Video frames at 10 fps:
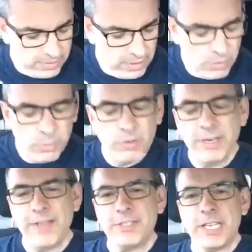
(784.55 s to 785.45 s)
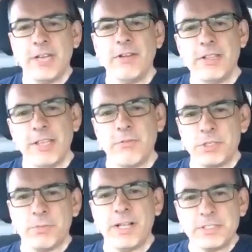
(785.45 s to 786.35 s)
We don't have to
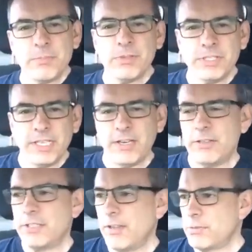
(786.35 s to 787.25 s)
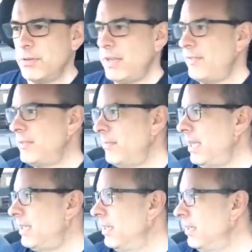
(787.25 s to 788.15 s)
carry that responsibility on
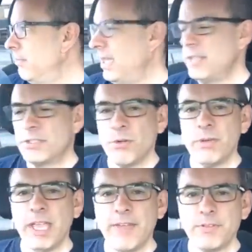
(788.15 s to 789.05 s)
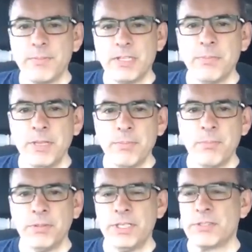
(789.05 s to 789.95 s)
ourselves. We don't have to make it so we
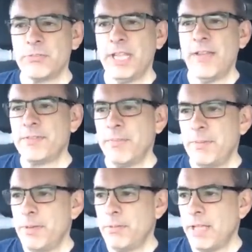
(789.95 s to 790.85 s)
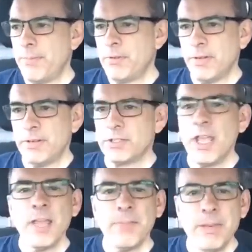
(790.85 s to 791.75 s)
have to be the people pleaser. We have to make people
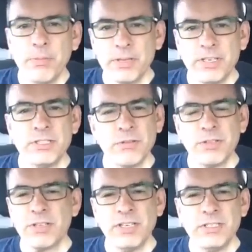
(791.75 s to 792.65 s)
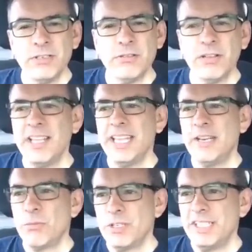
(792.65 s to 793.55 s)
happy around us. People are going to do what they're going to
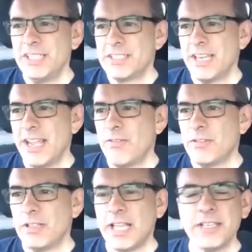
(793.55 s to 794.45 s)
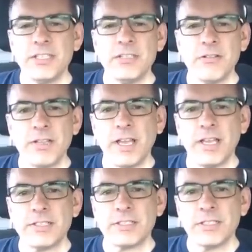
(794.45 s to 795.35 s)
do, and it really doesn't have a
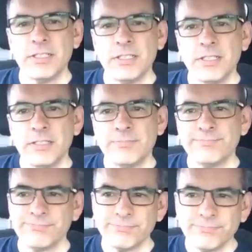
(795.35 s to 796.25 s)
lot to do with us.